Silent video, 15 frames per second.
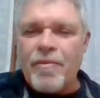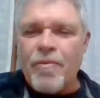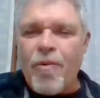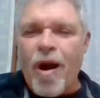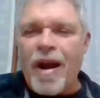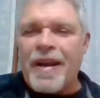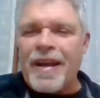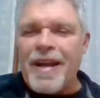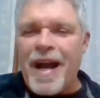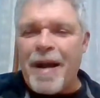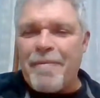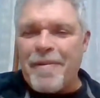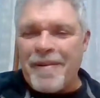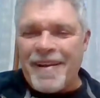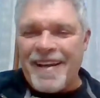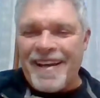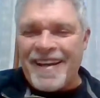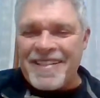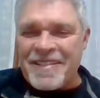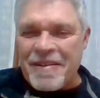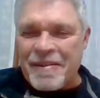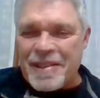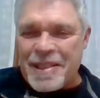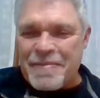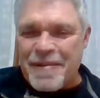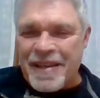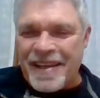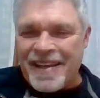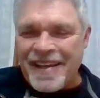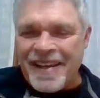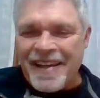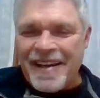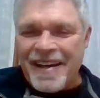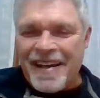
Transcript: walk it up, so to speak.